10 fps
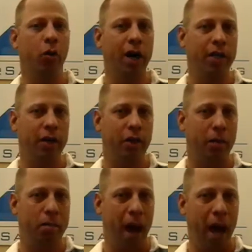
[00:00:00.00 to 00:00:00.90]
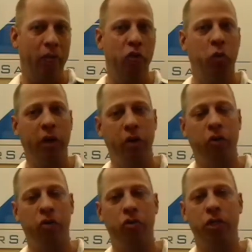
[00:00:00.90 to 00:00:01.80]
no idea that a banner is what
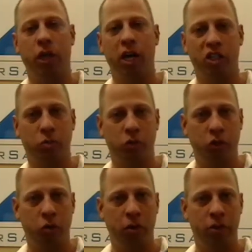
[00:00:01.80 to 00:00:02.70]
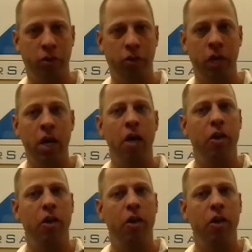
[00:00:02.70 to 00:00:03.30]
introduced the customer to your business.